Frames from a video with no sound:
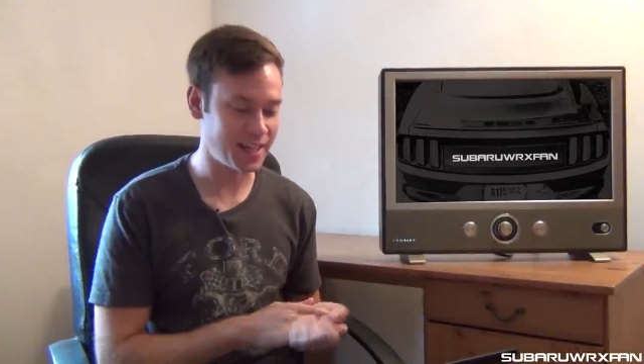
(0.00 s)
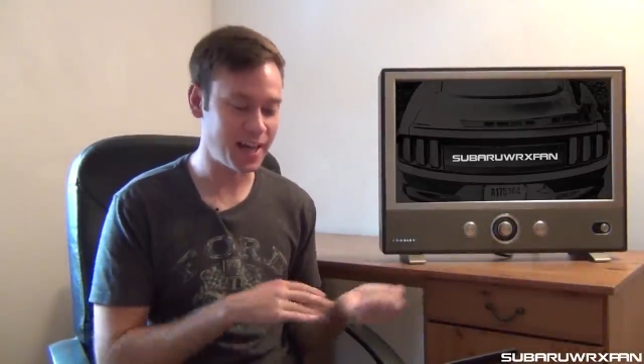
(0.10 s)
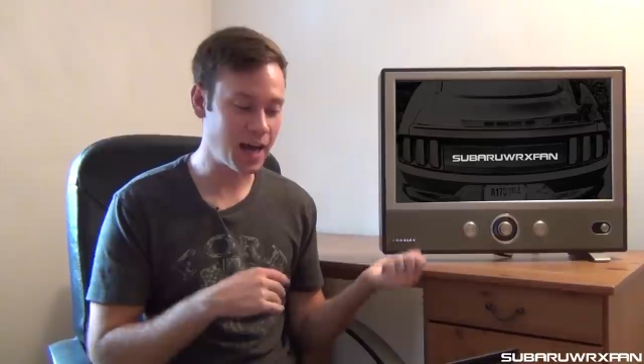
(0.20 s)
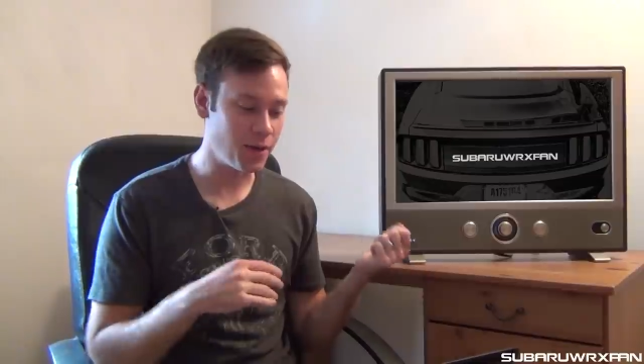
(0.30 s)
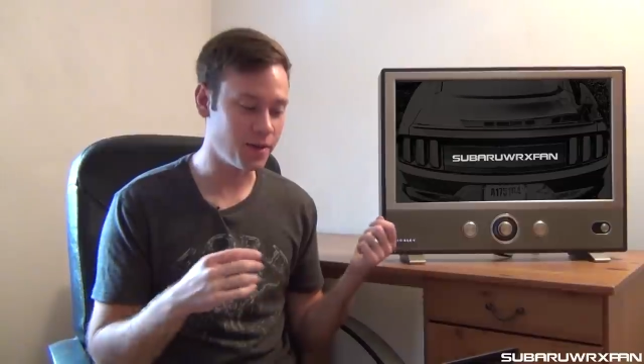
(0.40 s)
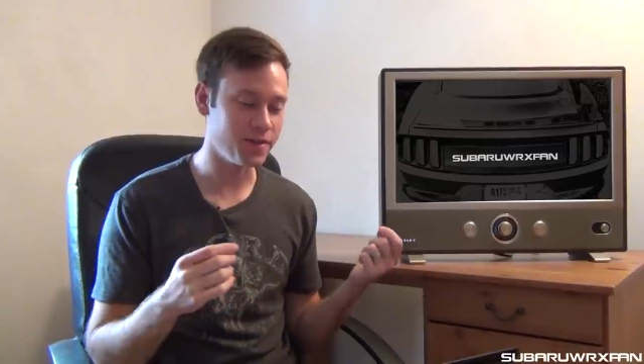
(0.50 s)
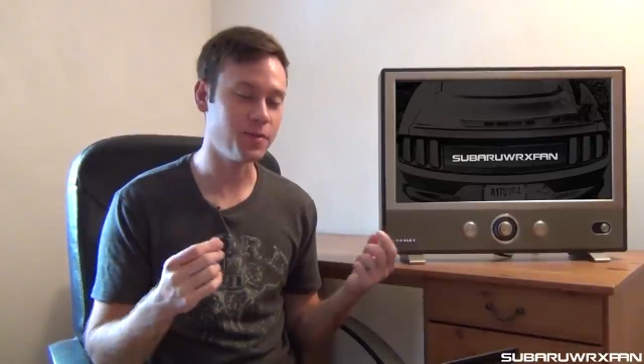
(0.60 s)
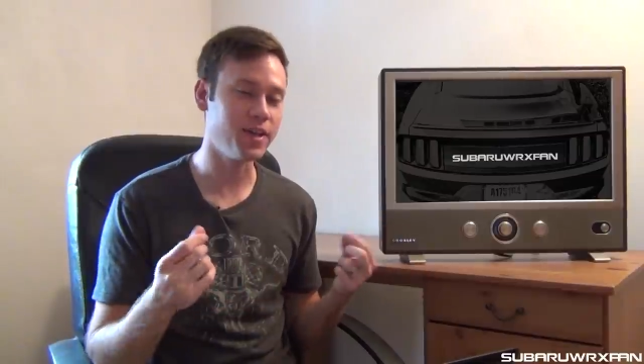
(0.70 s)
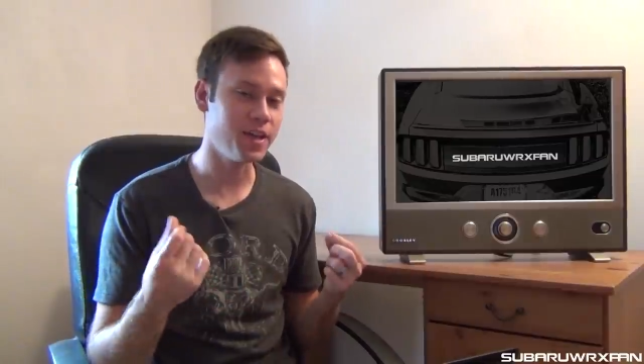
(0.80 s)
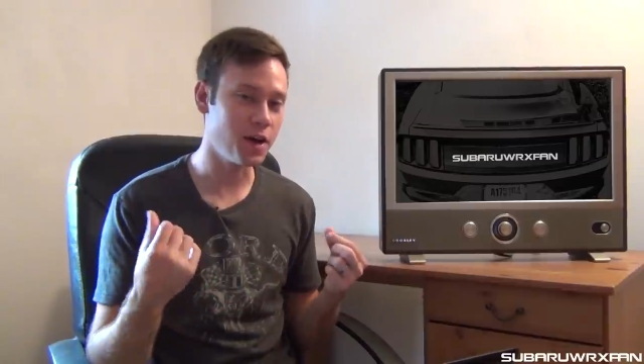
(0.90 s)
Now,
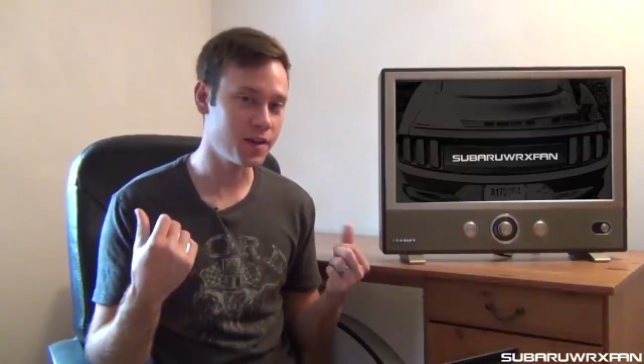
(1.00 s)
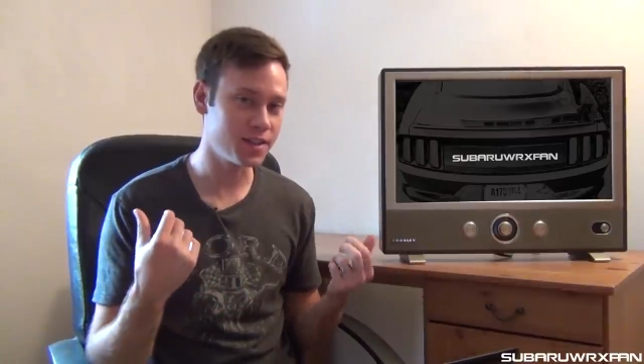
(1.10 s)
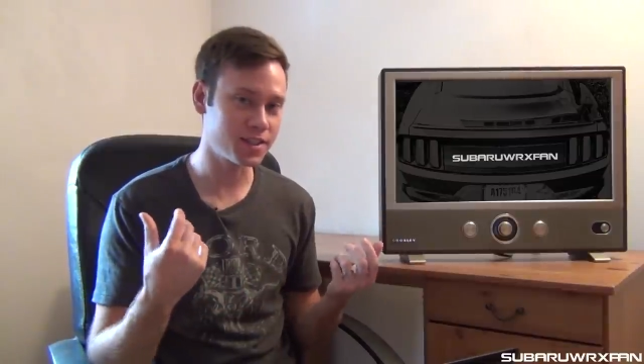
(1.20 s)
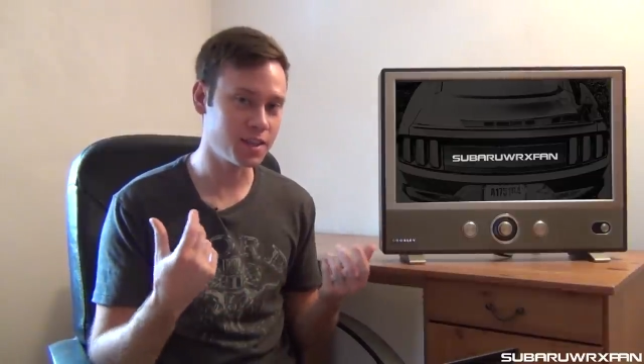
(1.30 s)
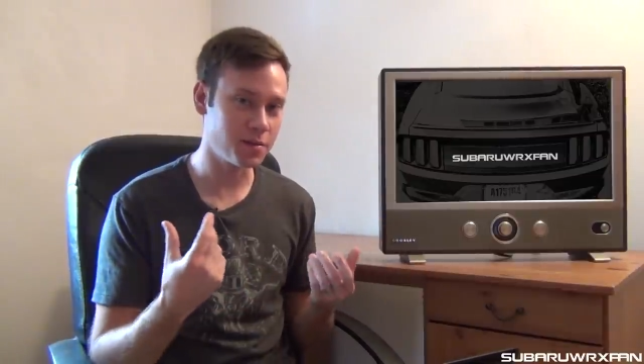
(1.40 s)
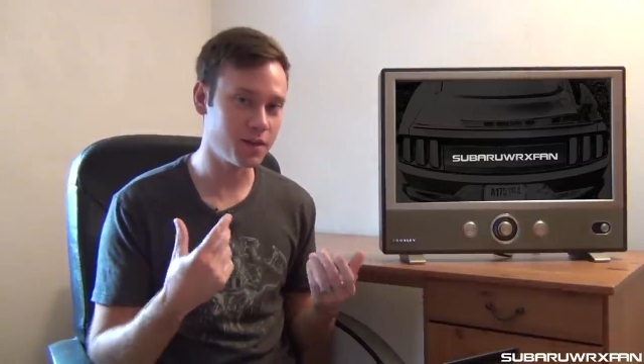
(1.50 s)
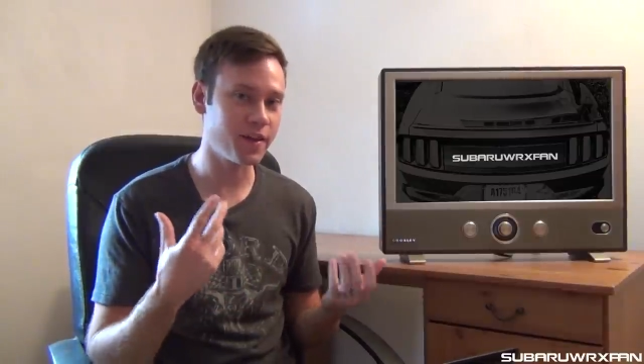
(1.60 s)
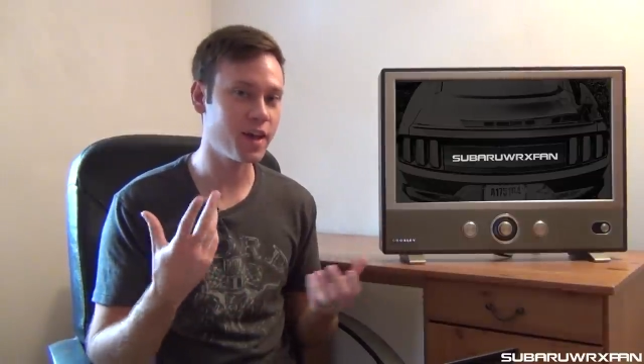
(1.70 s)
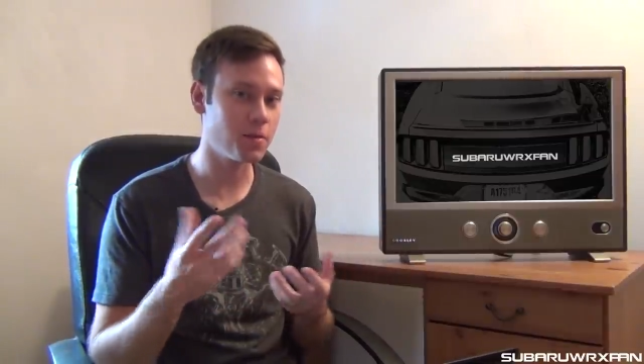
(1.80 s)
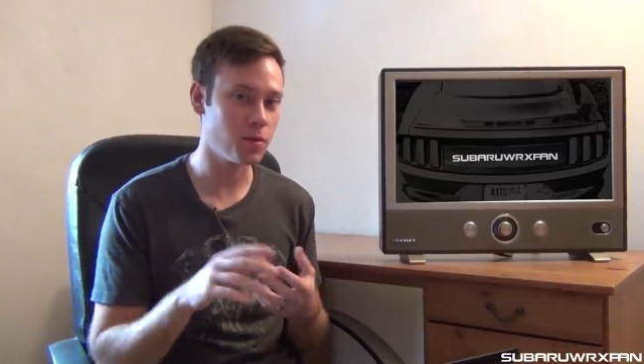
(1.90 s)
we know that it's going to be
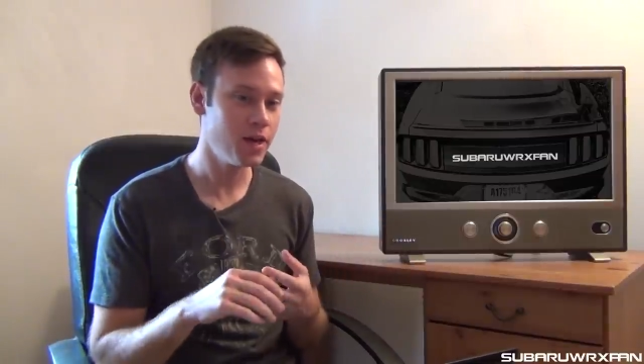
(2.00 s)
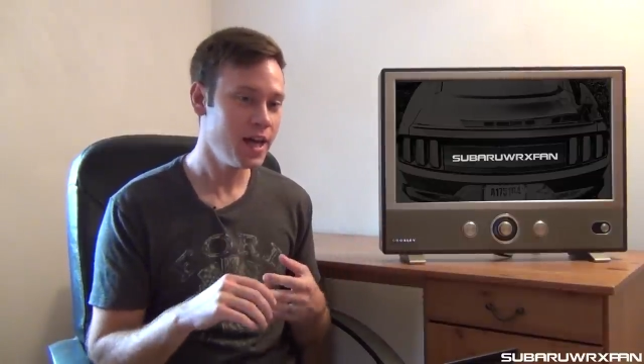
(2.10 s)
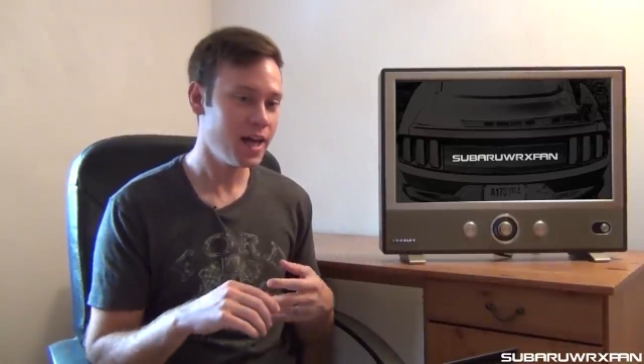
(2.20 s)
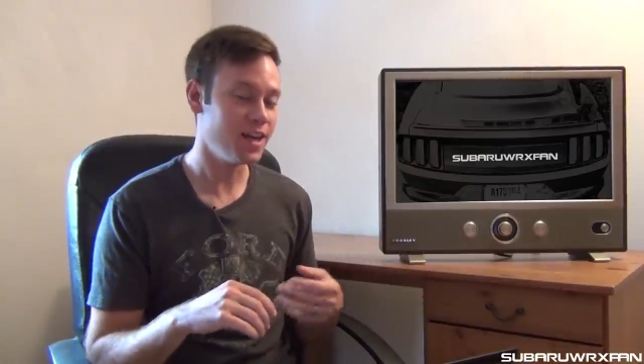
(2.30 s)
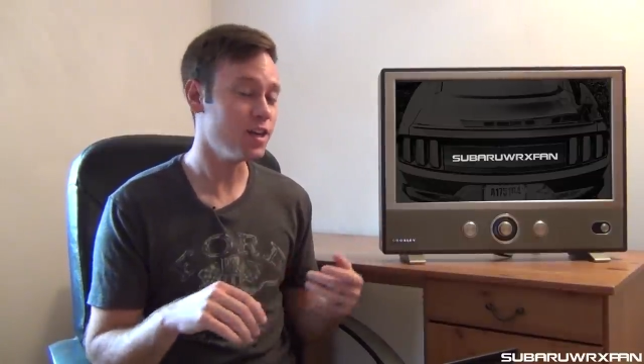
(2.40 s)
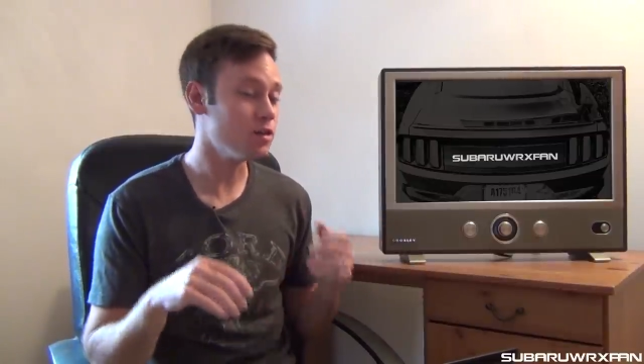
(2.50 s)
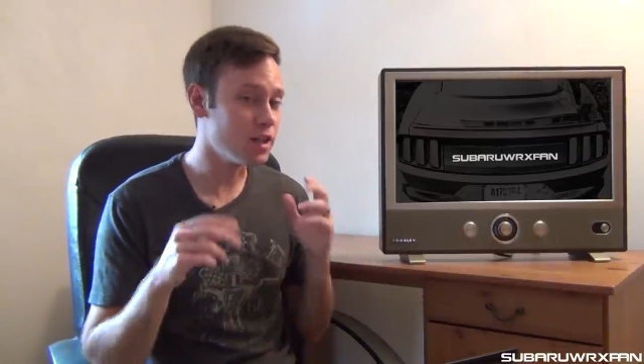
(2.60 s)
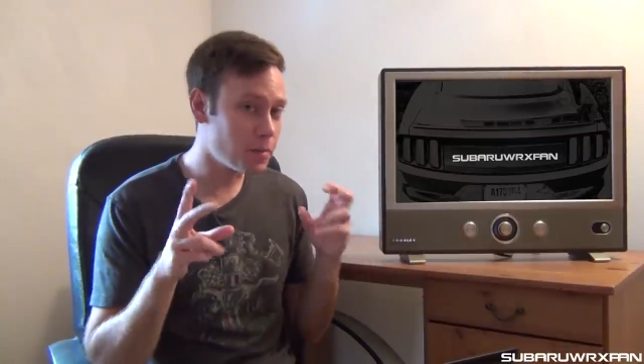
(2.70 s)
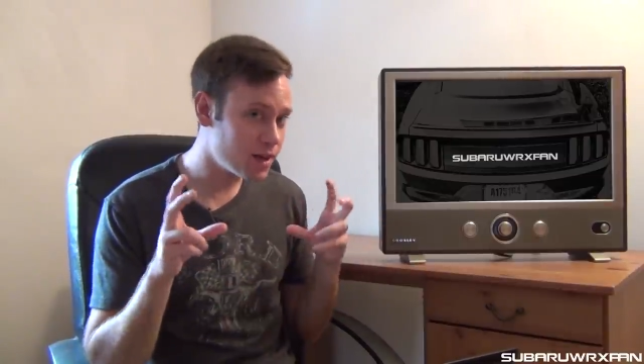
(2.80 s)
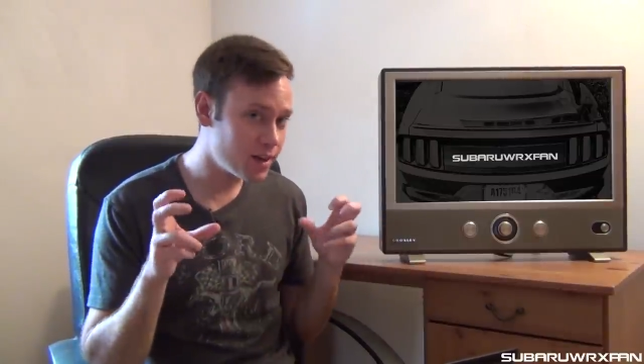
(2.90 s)
available in a new
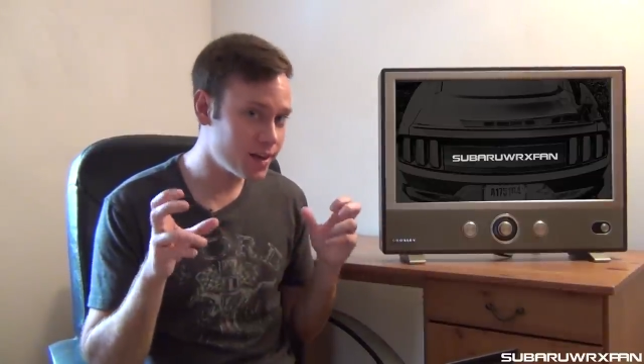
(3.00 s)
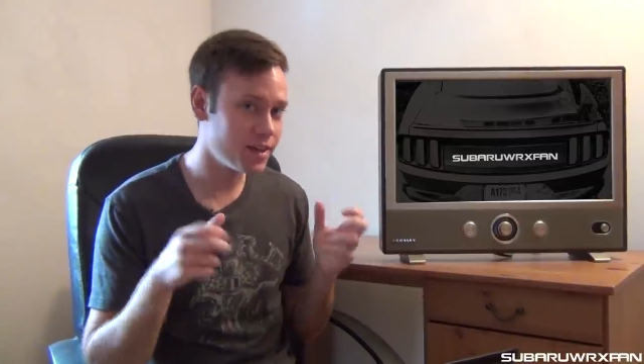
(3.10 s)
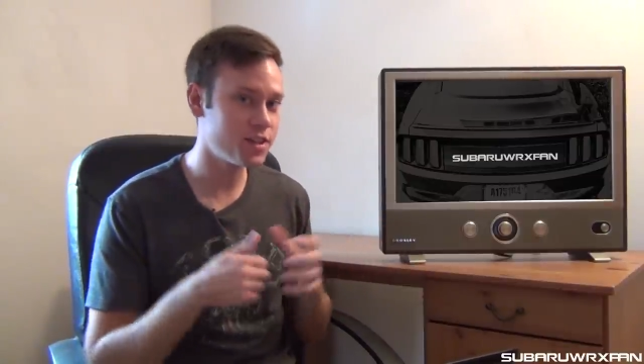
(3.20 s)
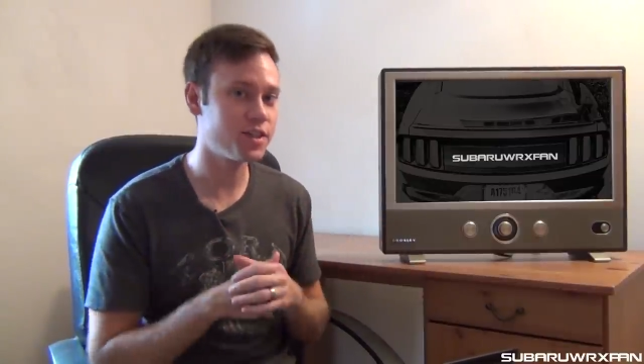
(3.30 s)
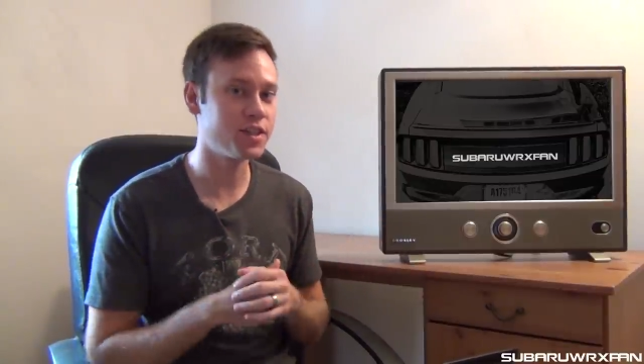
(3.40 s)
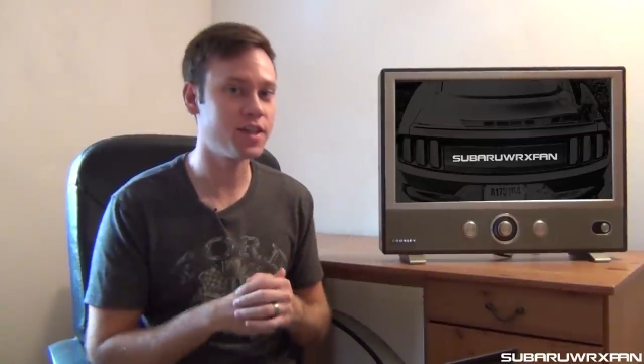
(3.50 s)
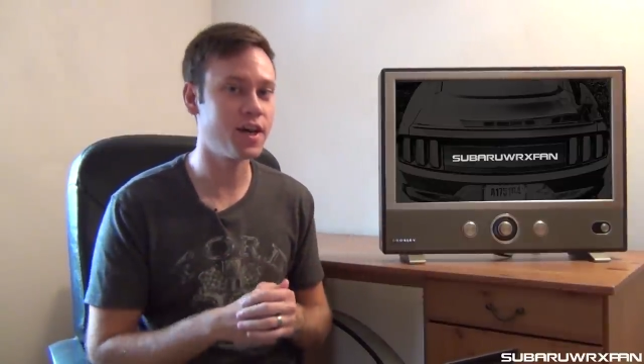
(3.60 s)
limited edition